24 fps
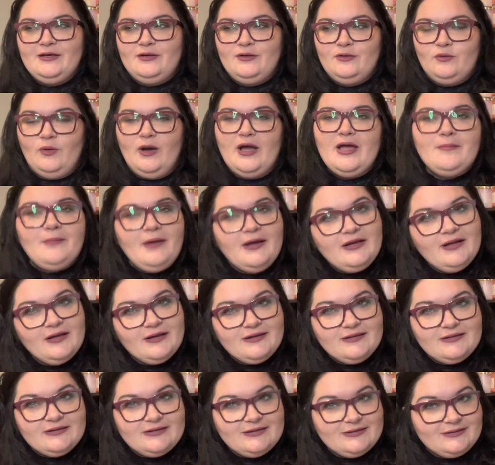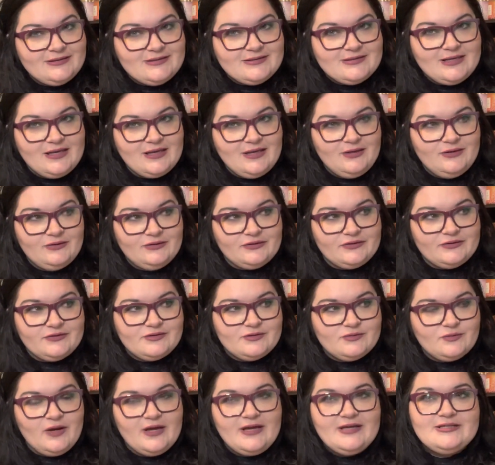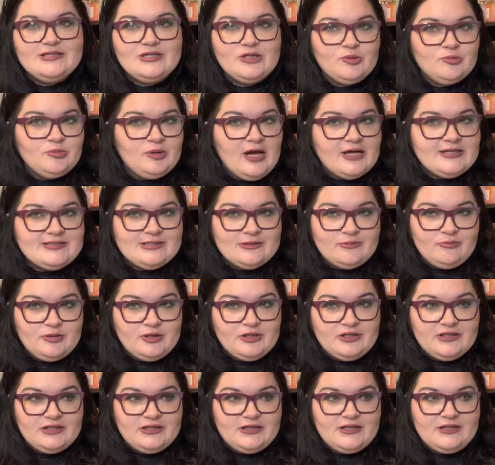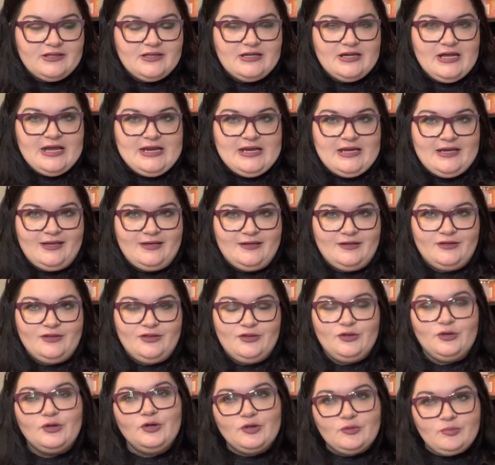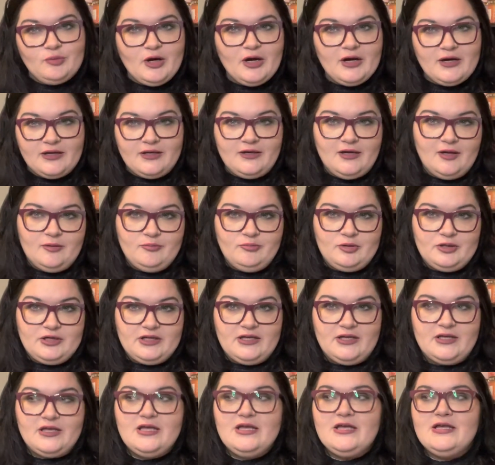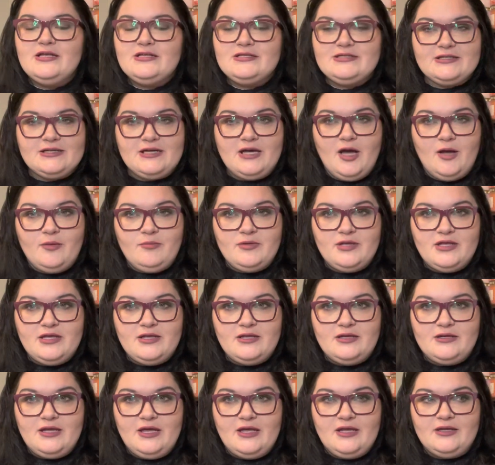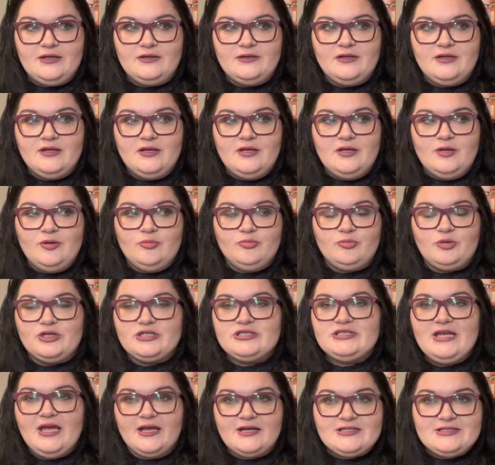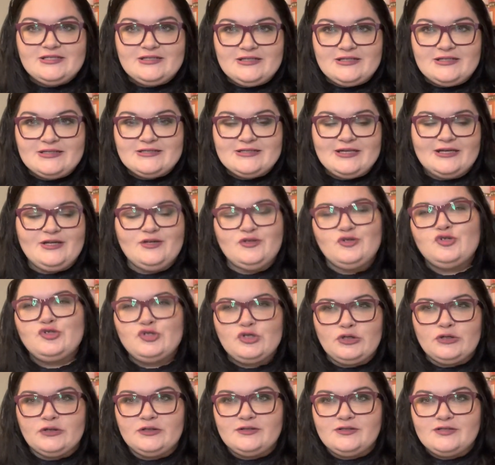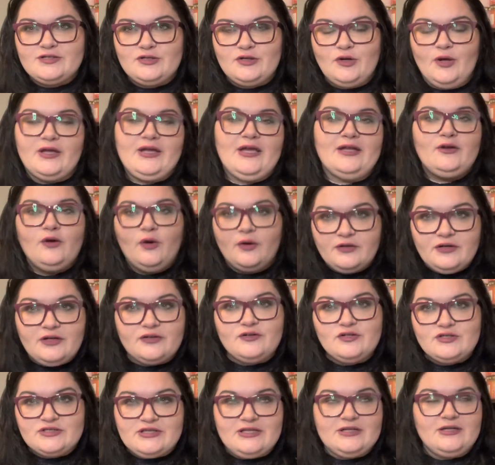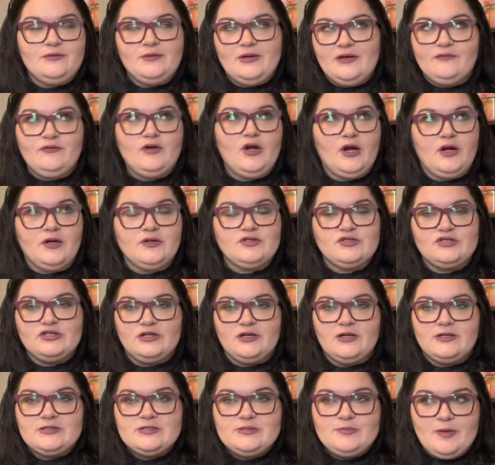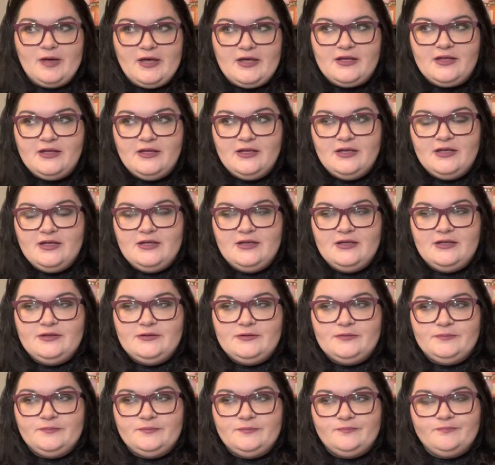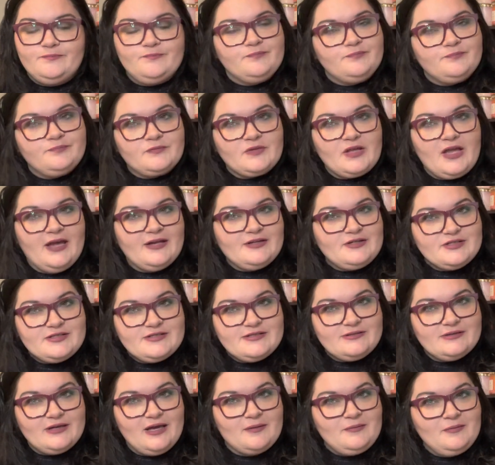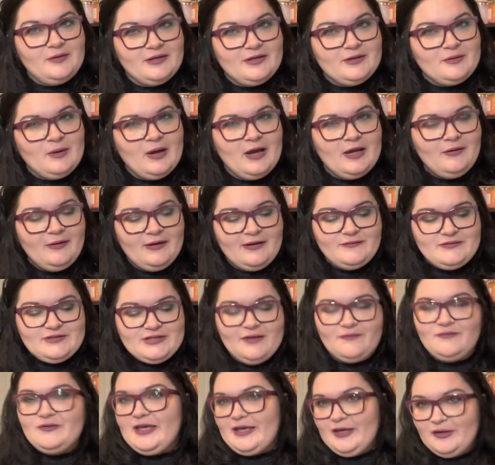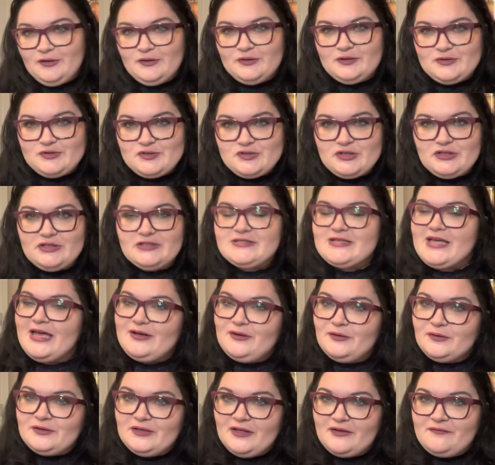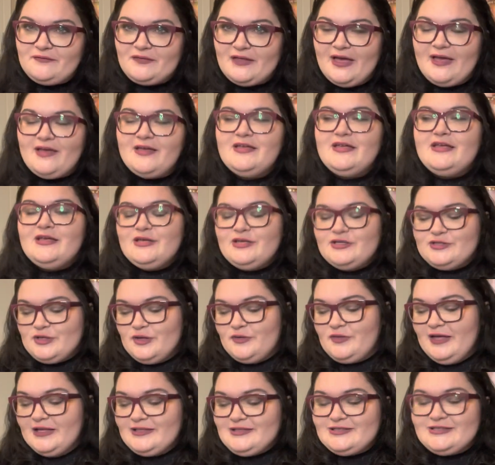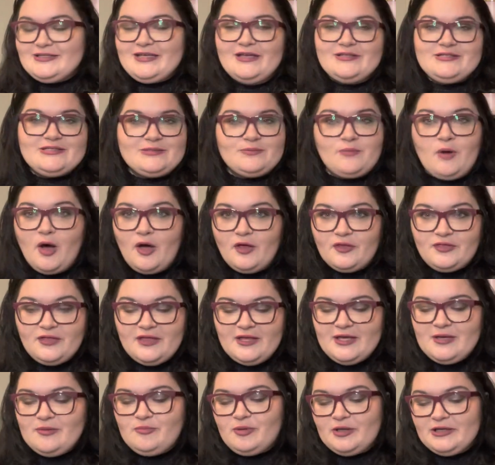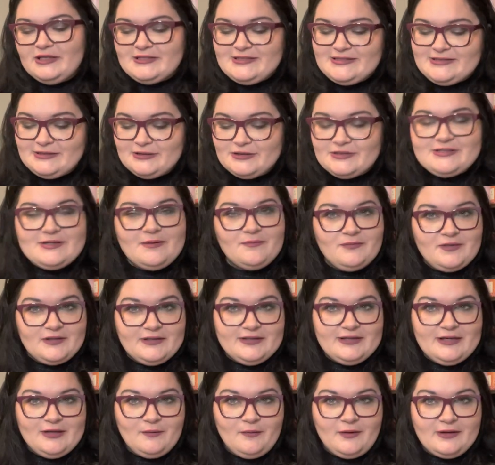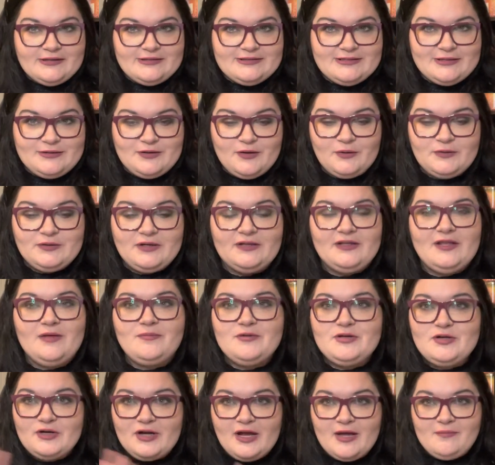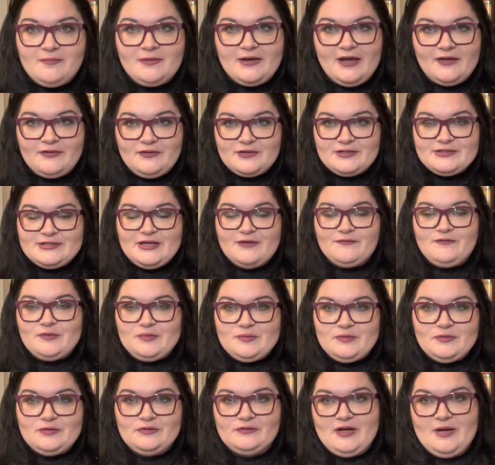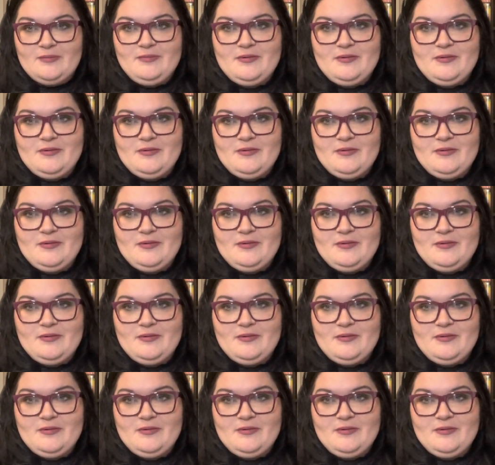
why am I not going to get these candles? Why is there a possibility that I need a third party company to come in and protect this like insurance? You know, like I know I understand we have car insurance, but I just, I'm like, why do I have candle insurance? I don't love that. So that's a small thing, but it's still something that I wanted to know. Now let me grab my other stuff and we'll wrap